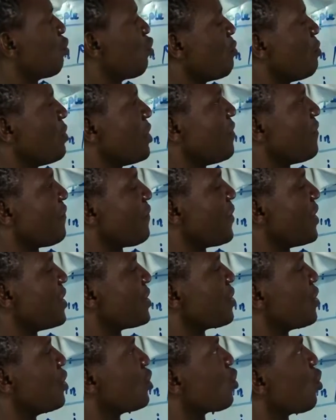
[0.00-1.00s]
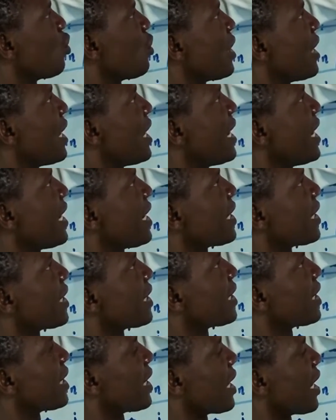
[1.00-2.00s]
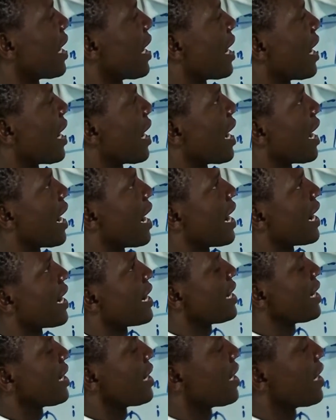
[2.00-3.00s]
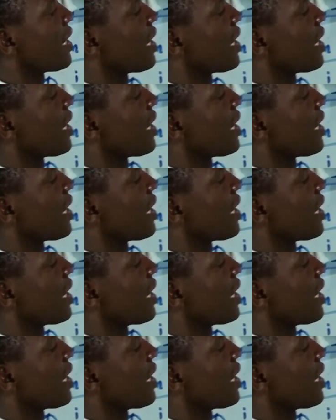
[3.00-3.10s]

will be in phase. So A, I